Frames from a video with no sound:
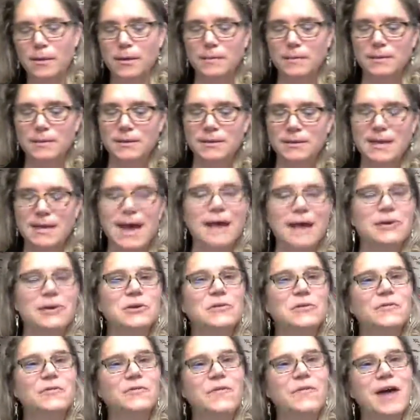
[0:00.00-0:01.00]
a
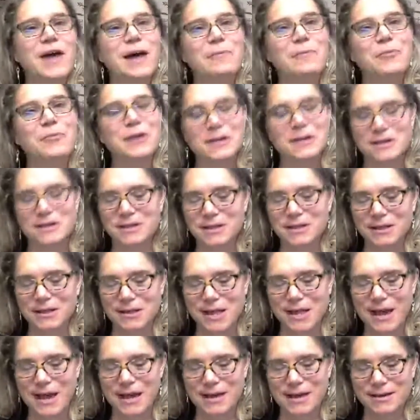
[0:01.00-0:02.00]
tattered fabric to the
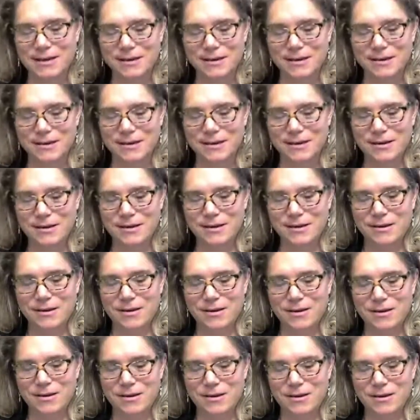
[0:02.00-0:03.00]
light.
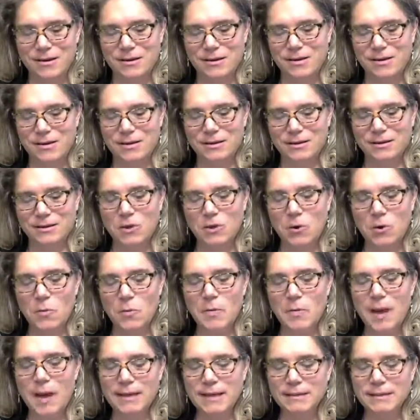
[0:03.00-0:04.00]
So
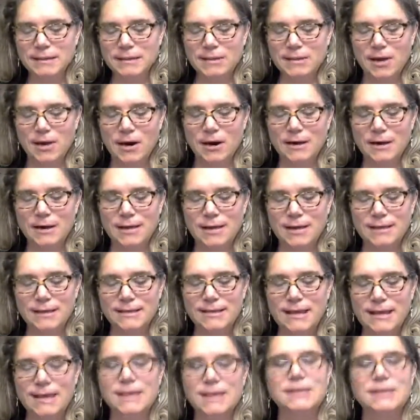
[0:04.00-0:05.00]
past dark,
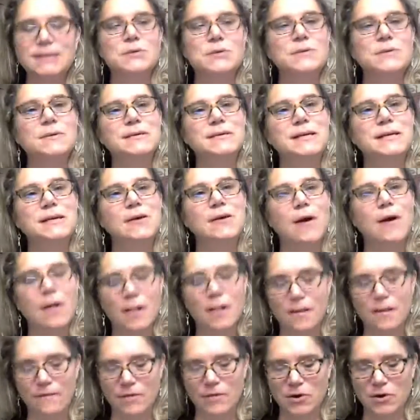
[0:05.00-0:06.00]
intent, using
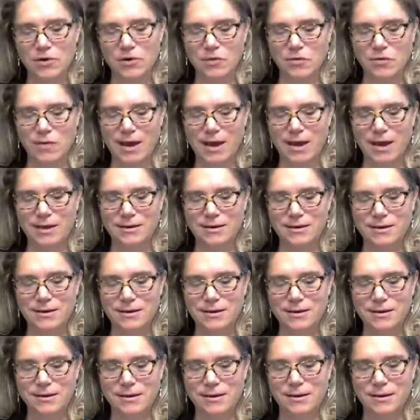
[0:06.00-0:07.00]
all of our thread.
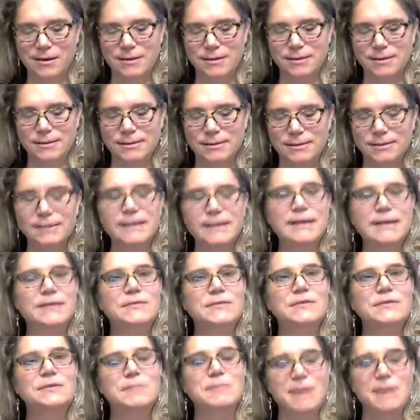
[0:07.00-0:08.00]

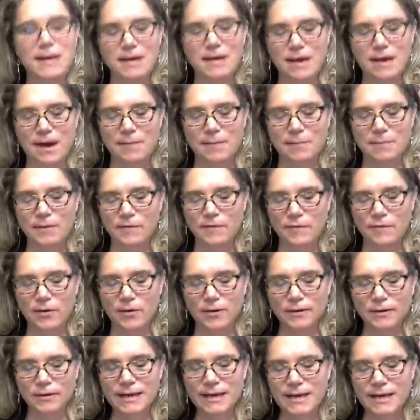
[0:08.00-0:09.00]
Sleeves may come
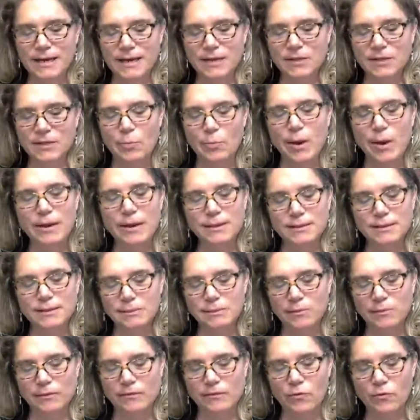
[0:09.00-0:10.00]
before length,
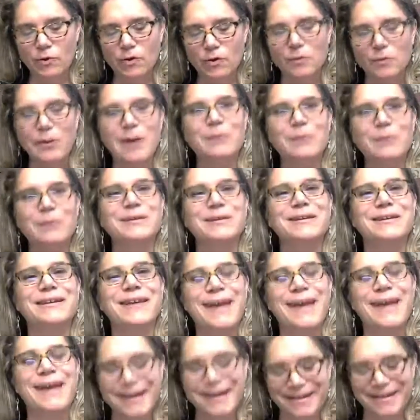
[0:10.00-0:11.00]
buttons before a rounded
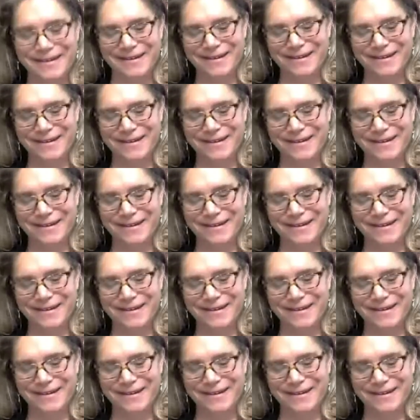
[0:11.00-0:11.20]
neck.